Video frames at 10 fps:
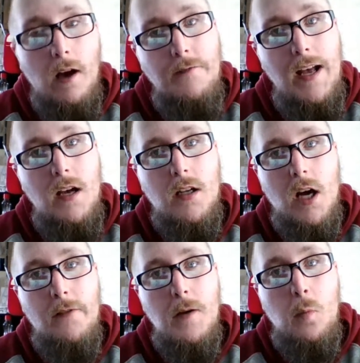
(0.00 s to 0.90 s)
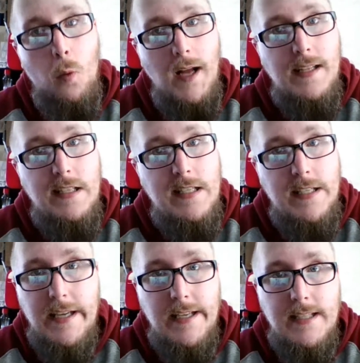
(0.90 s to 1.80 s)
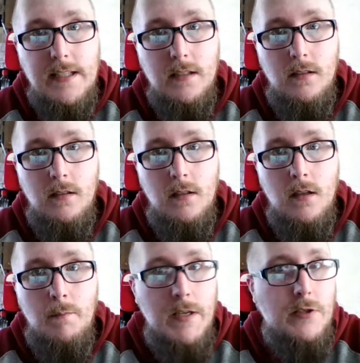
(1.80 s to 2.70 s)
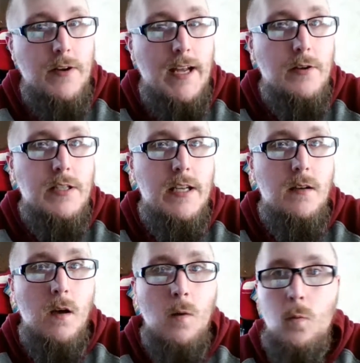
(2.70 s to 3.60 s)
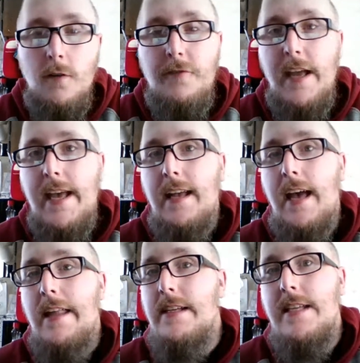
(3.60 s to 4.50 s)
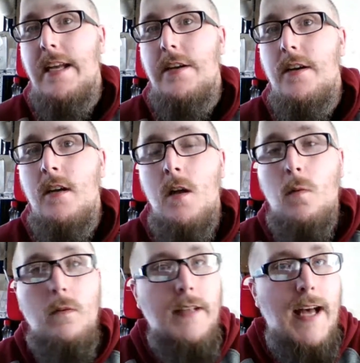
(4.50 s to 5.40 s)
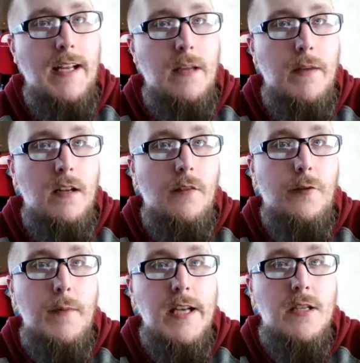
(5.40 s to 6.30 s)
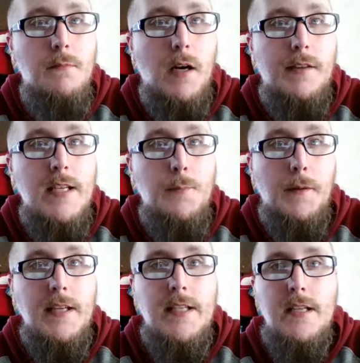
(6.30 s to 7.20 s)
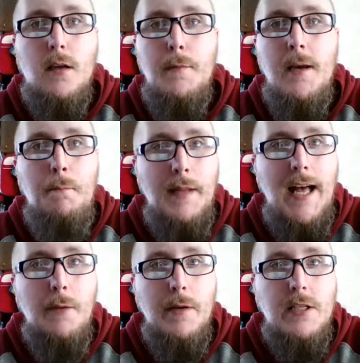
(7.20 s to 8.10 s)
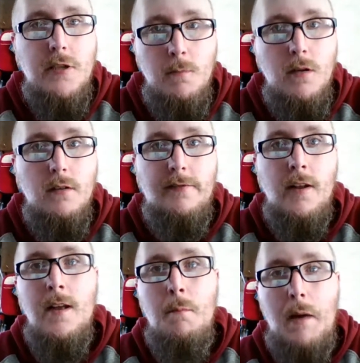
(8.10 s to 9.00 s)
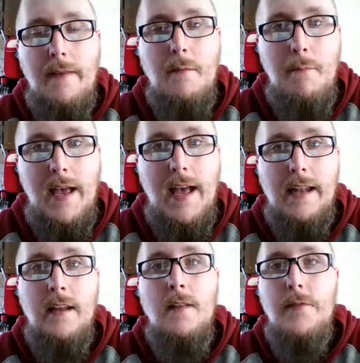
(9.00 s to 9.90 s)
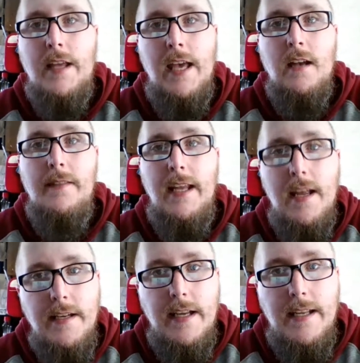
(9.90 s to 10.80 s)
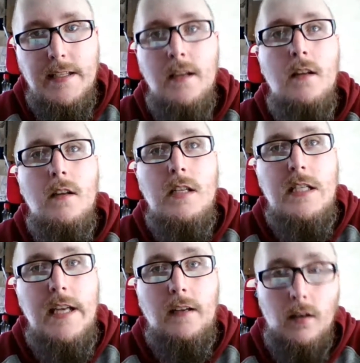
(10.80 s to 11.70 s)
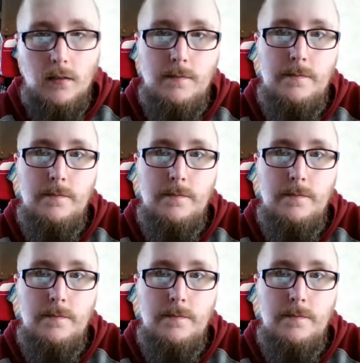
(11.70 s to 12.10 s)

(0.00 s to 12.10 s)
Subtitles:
Now, I've not uncovered what this is. Mr. Henderson, Wolfgang Alexander will not give me any information about this, but they say it's going to be a blockbuster move by the man, the King of the Indies, Sickle.